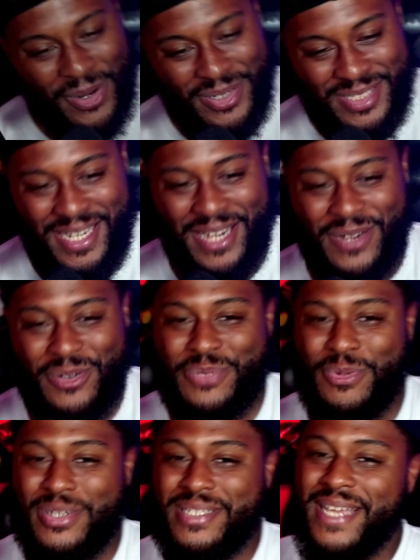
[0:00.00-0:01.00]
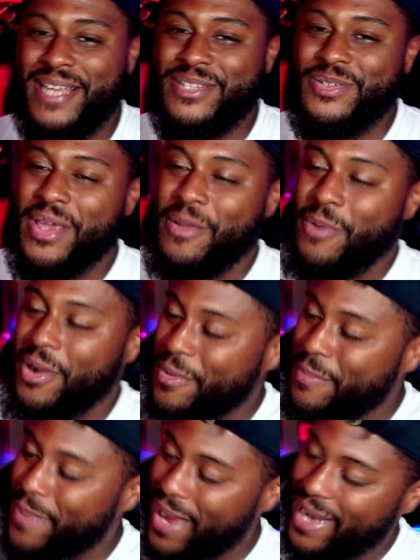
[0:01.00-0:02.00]
on, CK Crew? Your boy CK2K. Welcome
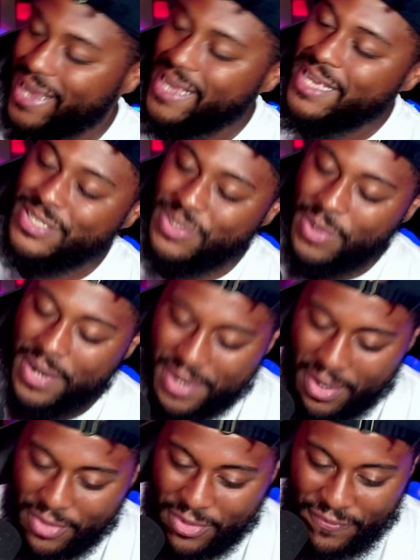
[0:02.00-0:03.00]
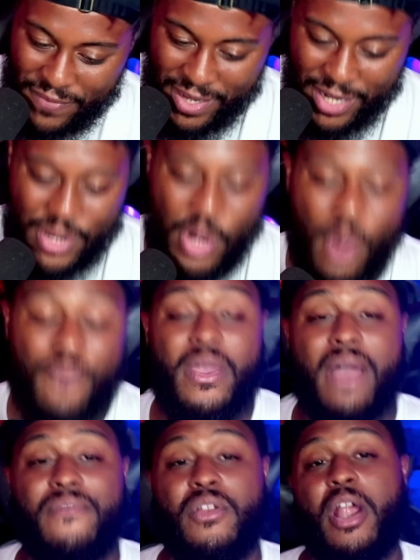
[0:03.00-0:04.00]
back to another video. If you
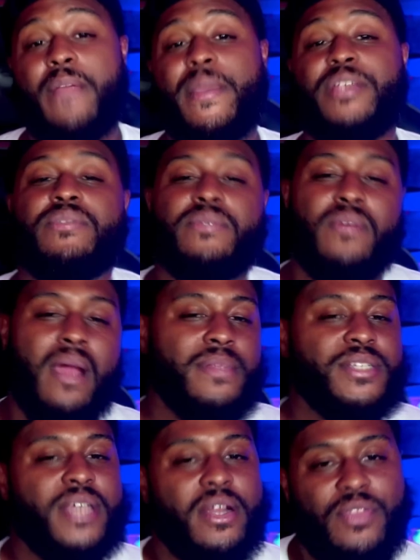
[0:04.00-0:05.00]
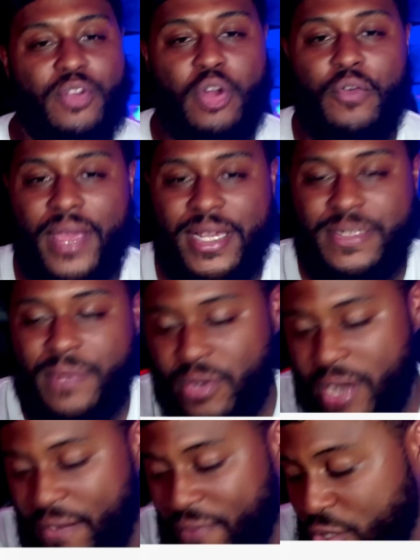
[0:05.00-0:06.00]
haven't already, make sure to subscribe to the channel, hit the notification bell. Do
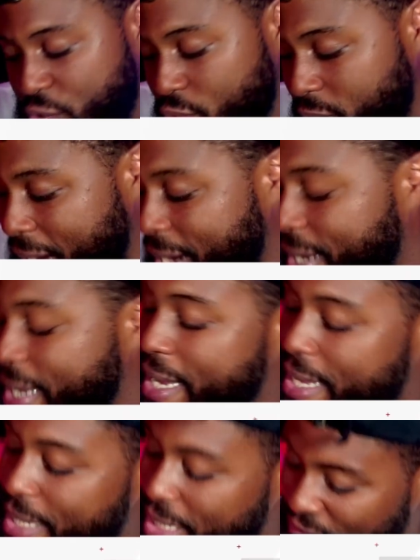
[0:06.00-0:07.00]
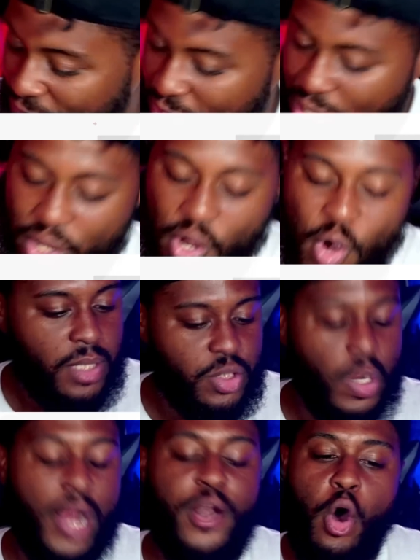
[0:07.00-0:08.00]
not forget to like this video. So
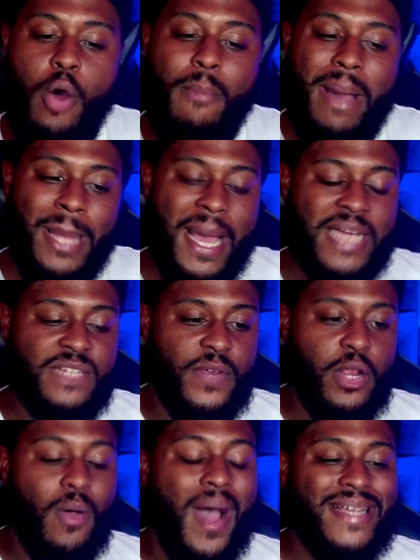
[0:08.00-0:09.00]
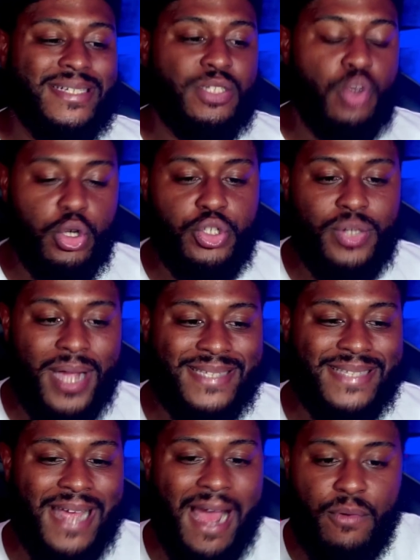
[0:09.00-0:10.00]
I know in my last video, I told you guys
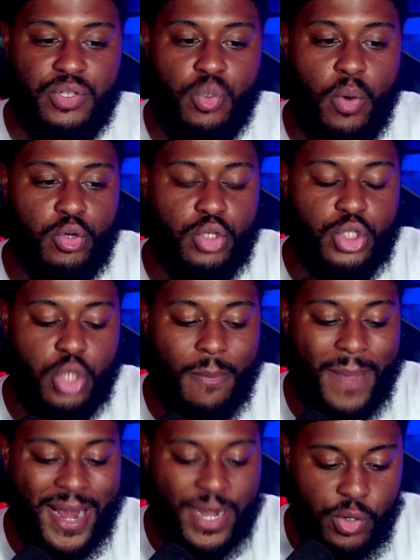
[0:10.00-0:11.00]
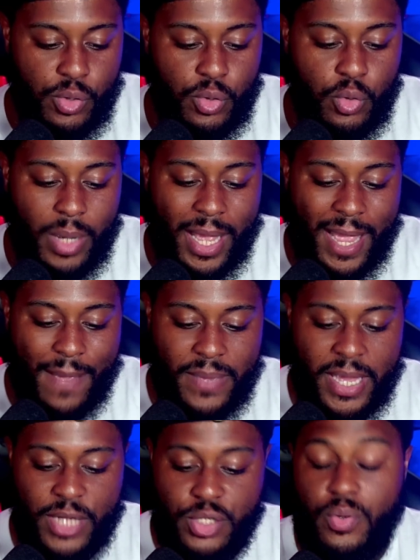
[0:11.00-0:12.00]
that I was going to start my new
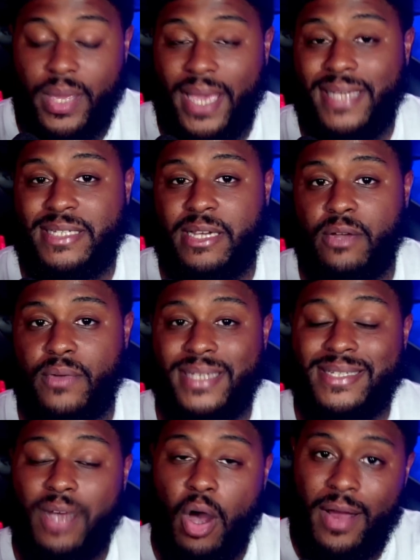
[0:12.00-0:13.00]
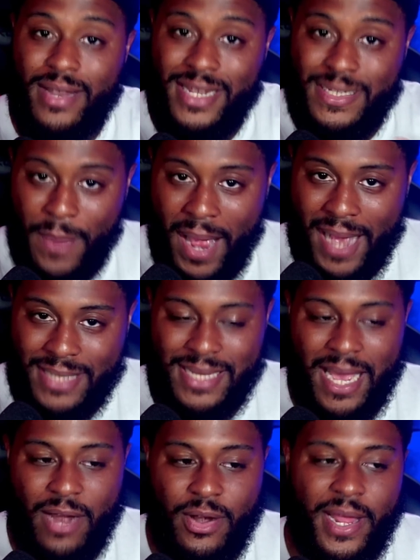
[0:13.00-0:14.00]
NBA 2K series on this past
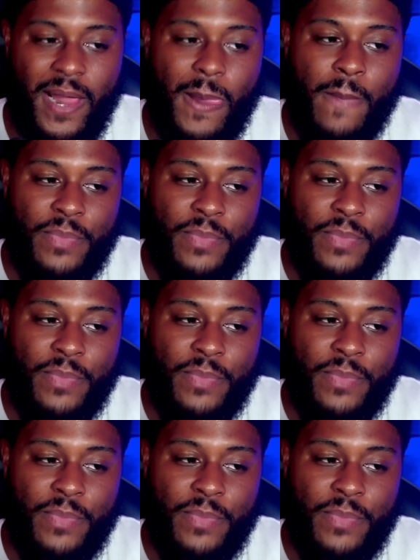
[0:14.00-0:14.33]
Saturday.